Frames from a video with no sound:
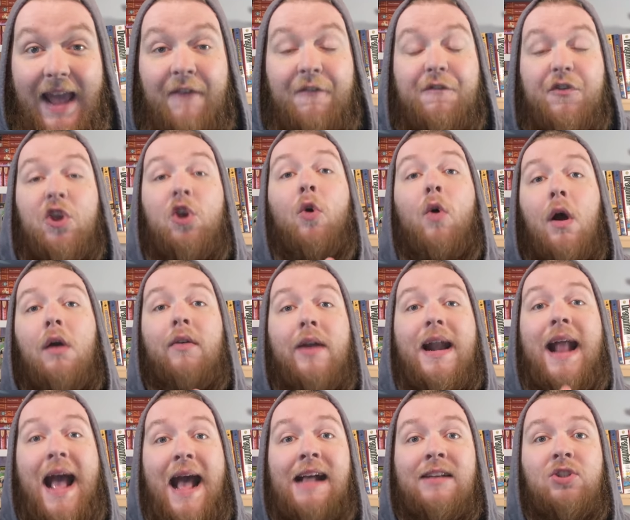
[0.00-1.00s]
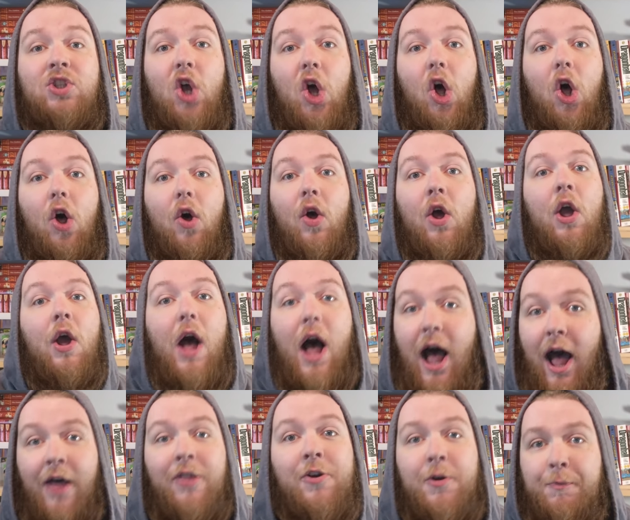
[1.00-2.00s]
If you are an asshole,
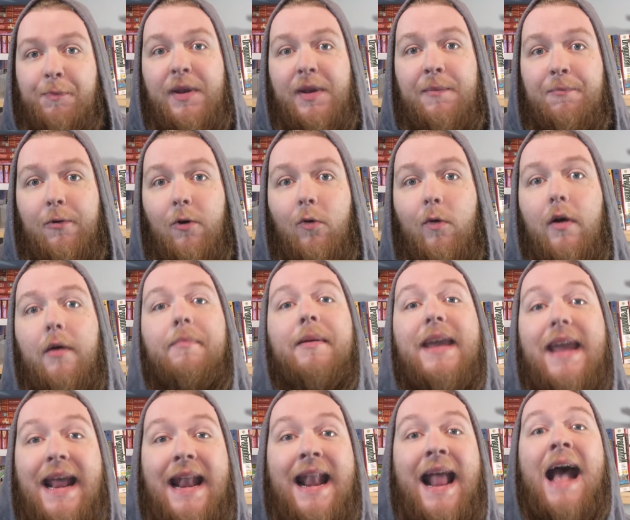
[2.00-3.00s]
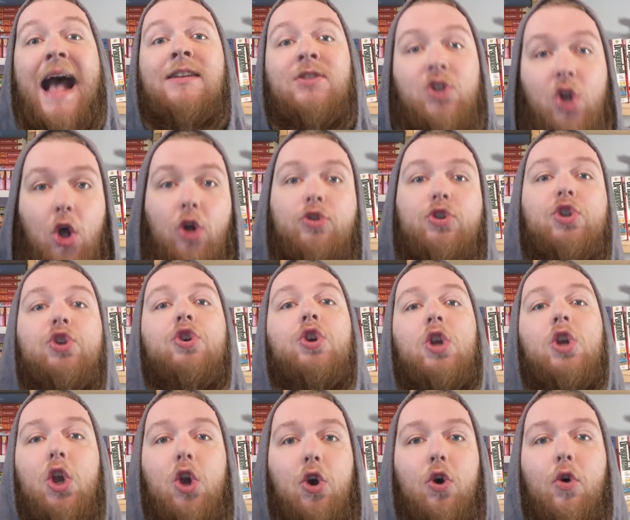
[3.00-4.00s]
other people will be an asshole to
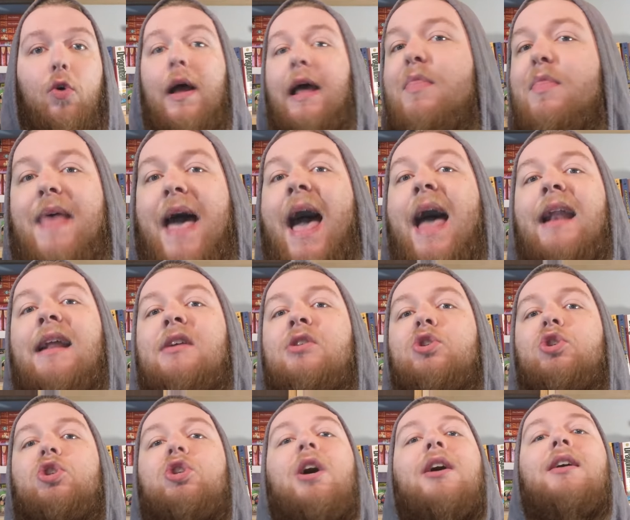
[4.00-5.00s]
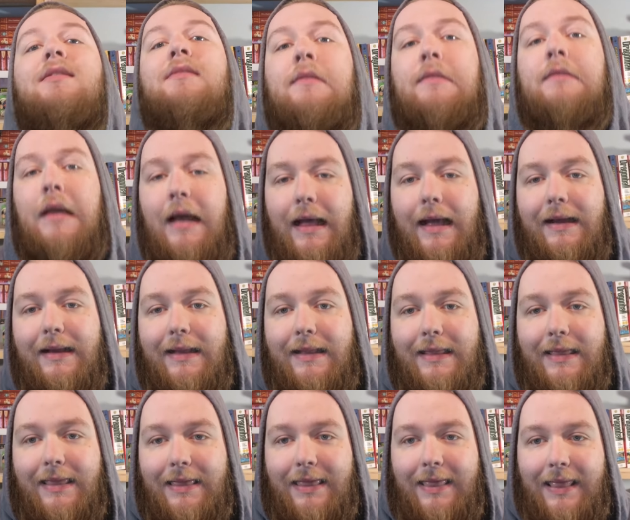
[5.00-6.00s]
you. That is just
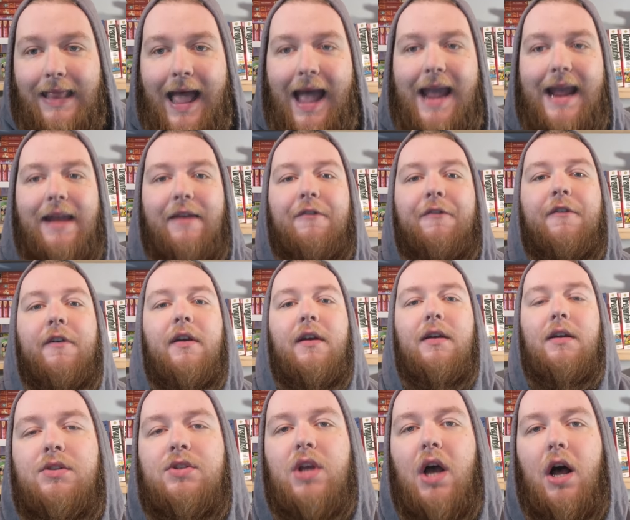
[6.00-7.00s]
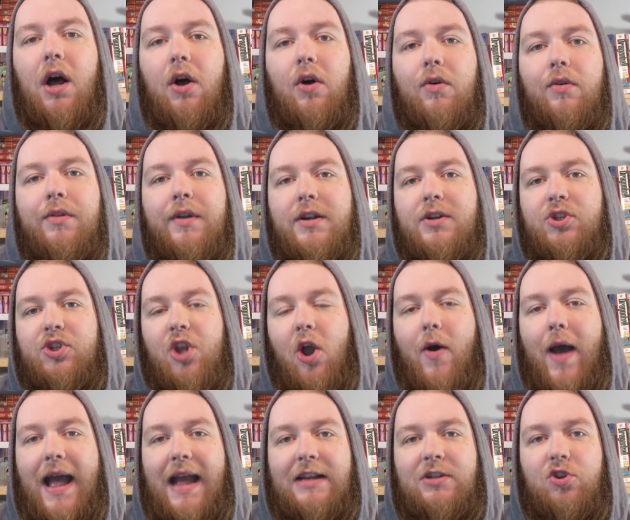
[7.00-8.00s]
life. So there's
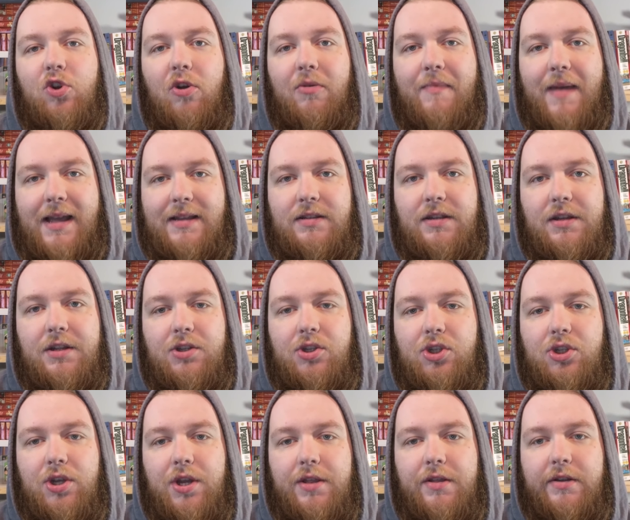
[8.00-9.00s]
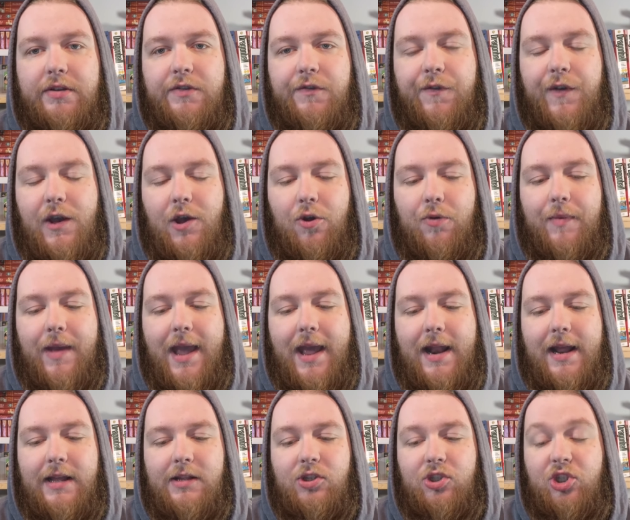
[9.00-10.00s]
no actual message in this film,
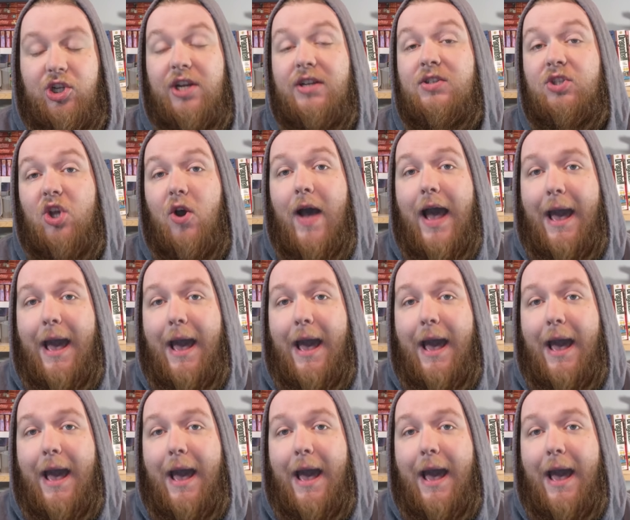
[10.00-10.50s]
and it just so